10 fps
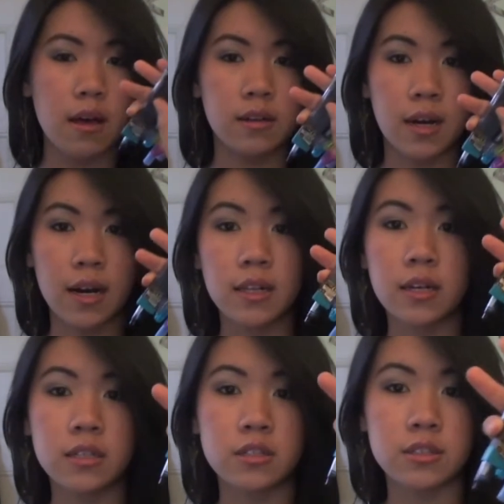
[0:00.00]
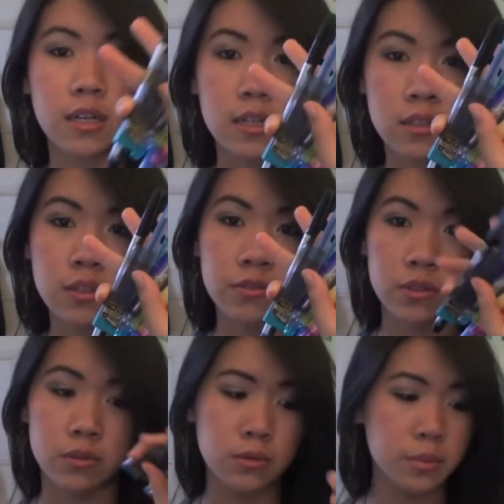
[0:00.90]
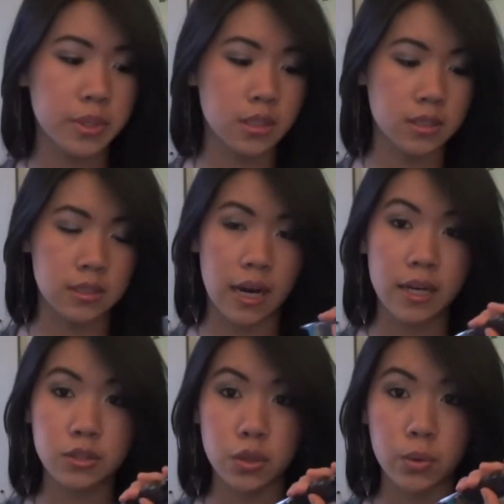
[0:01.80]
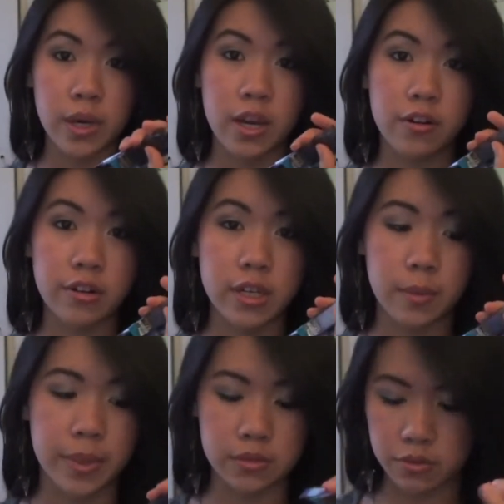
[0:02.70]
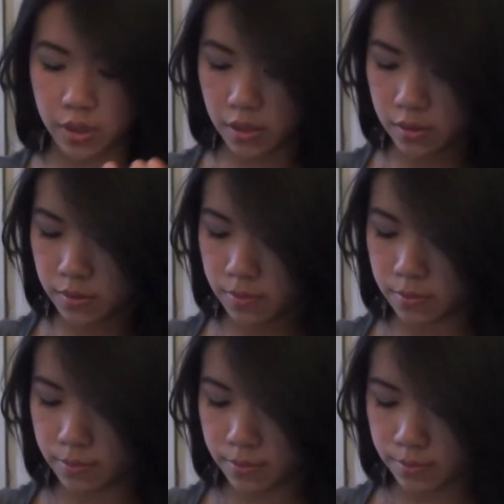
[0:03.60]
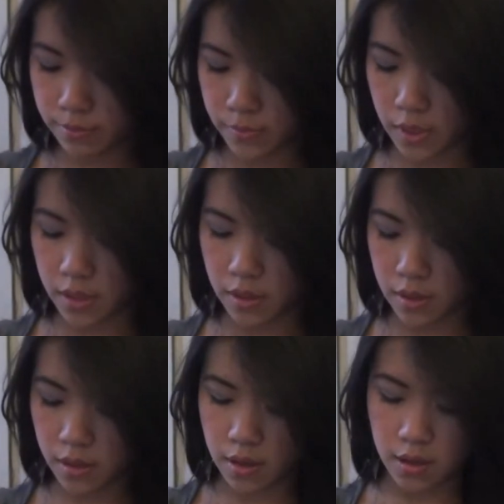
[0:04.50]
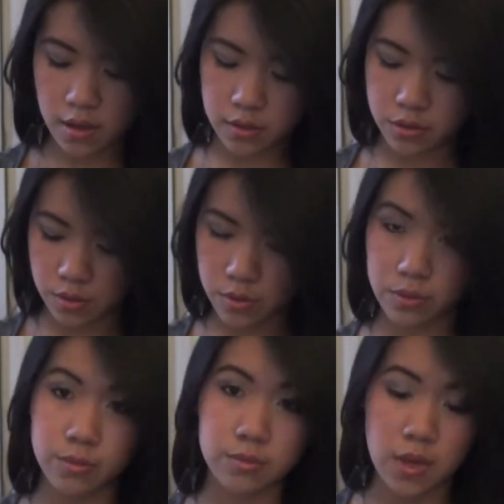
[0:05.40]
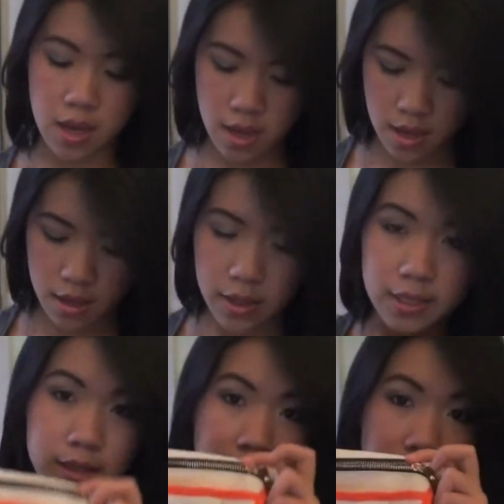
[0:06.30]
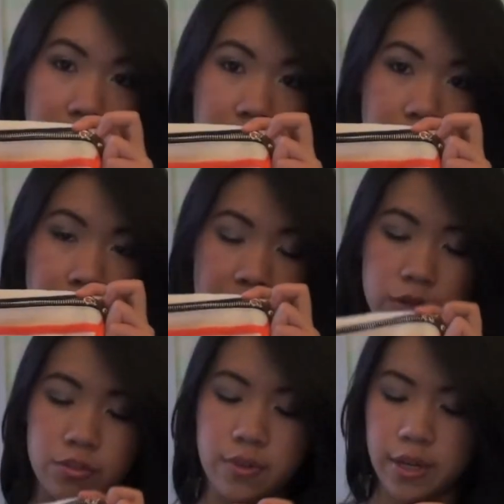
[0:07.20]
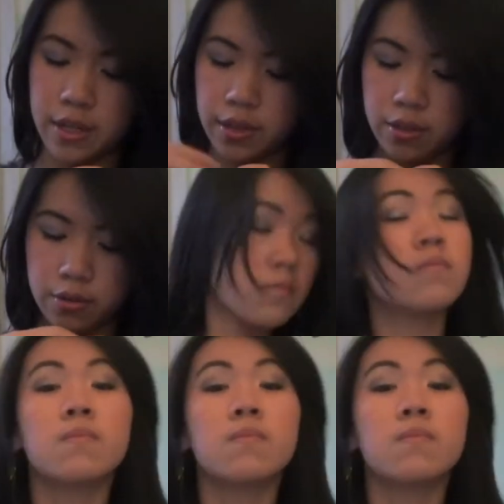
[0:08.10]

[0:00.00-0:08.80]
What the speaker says: and highlighters that I need for school because I don't carry a pencil case. So that's in this pouch right here.